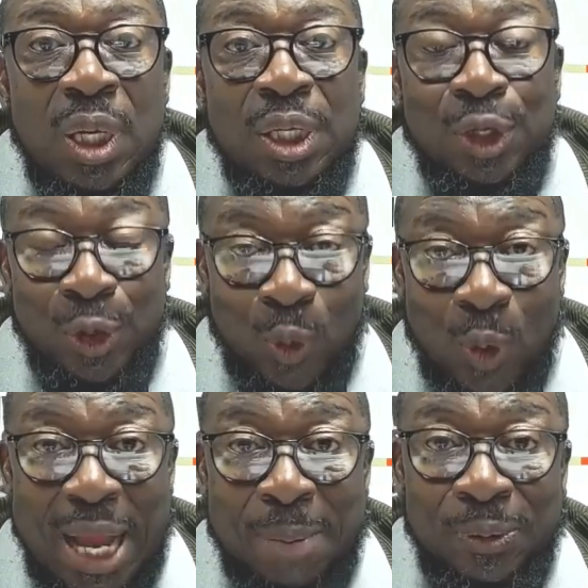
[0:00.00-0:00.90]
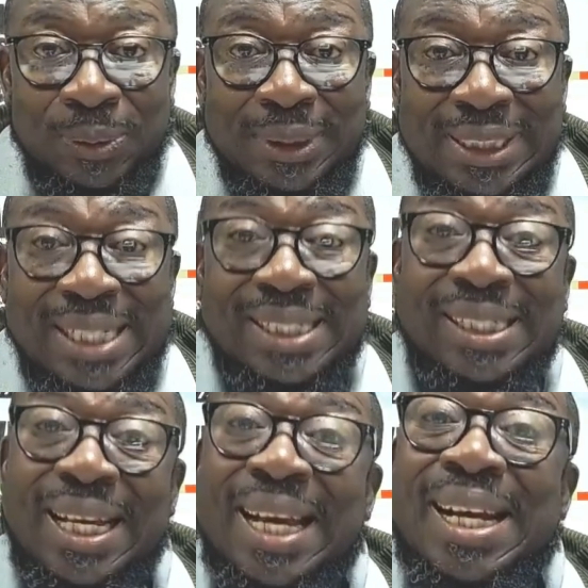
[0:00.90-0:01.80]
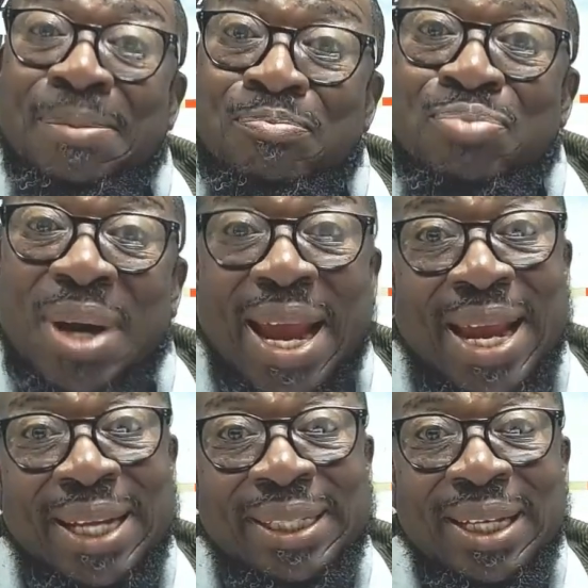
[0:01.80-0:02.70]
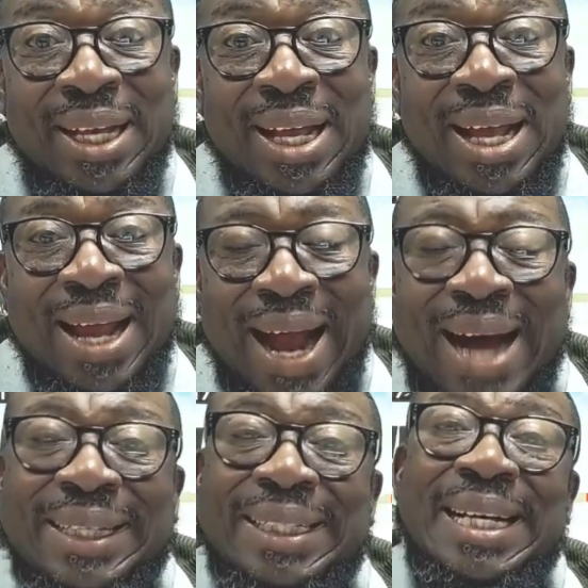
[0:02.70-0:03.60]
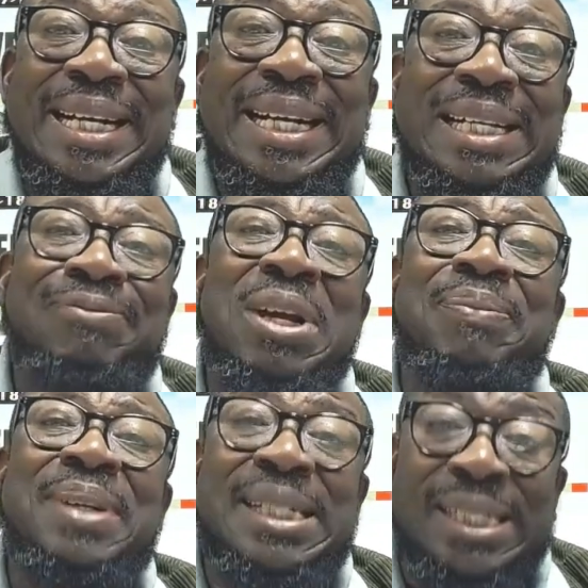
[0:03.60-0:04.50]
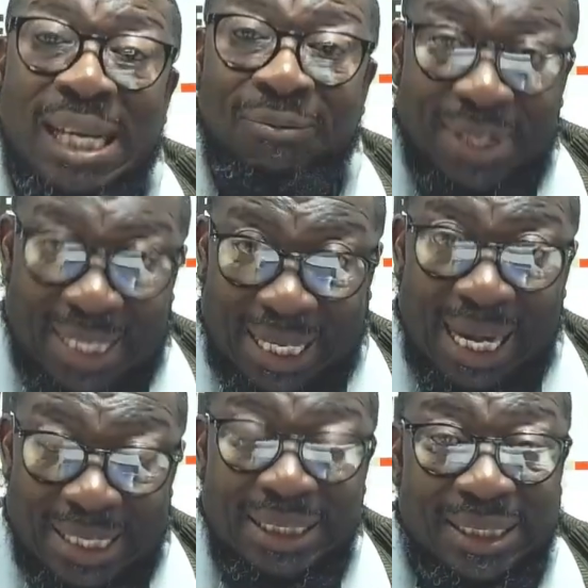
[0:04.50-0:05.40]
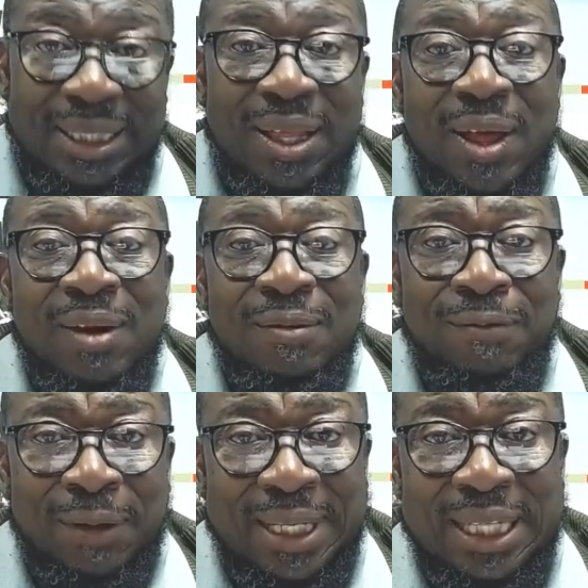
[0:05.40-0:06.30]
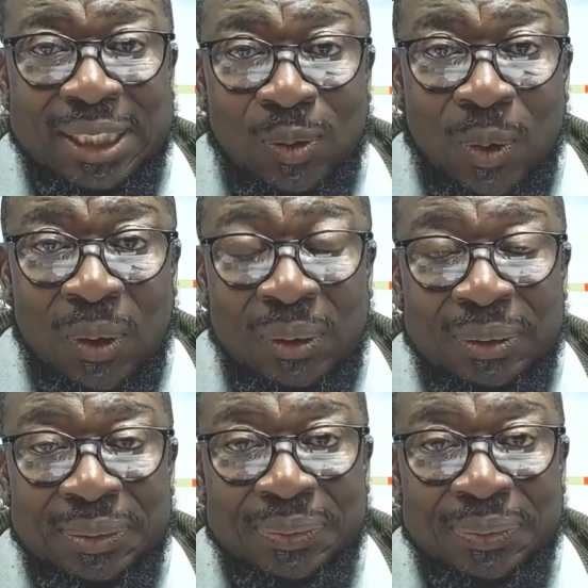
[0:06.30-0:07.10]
you know what happened? They celebrate and they give them the certificate for that reward.